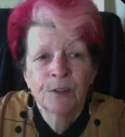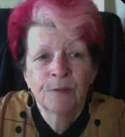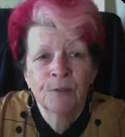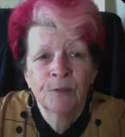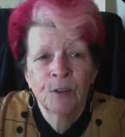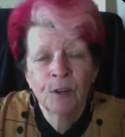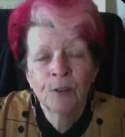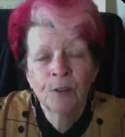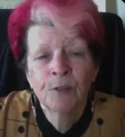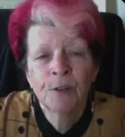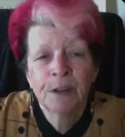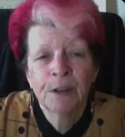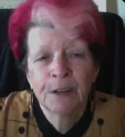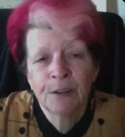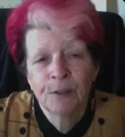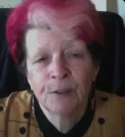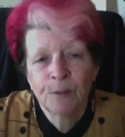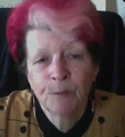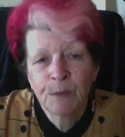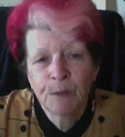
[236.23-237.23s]

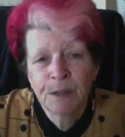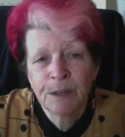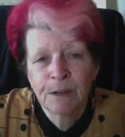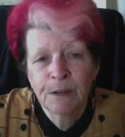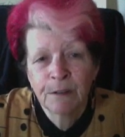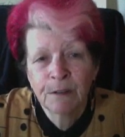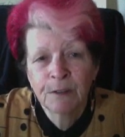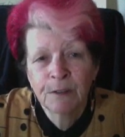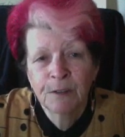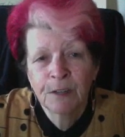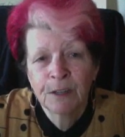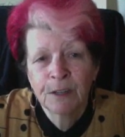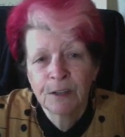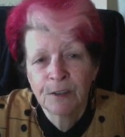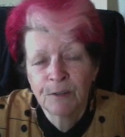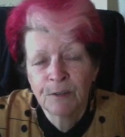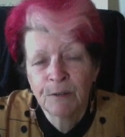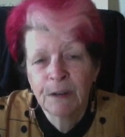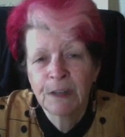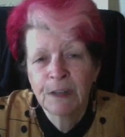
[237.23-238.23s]
non-traditional materials such
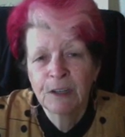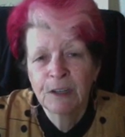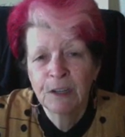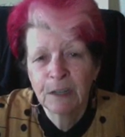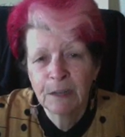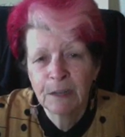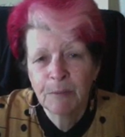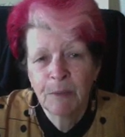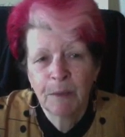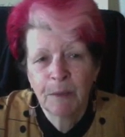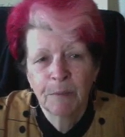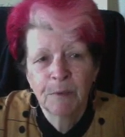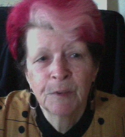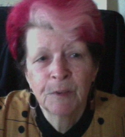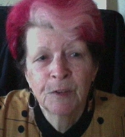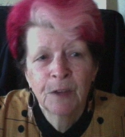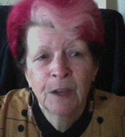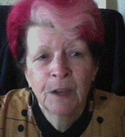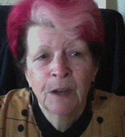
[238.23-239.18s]
as red chili peppers,